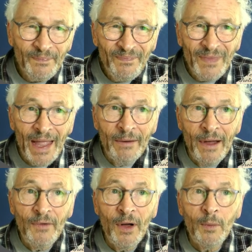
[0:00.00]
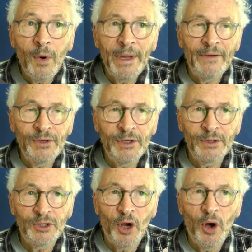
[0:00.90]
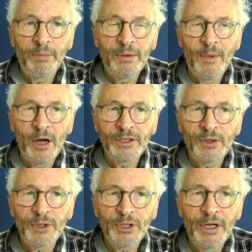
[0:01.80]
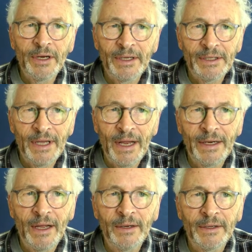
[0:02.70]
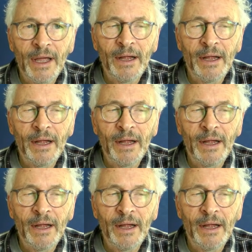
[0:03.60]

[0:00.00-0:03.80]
However, what we have to do is to compromise to a certain extent and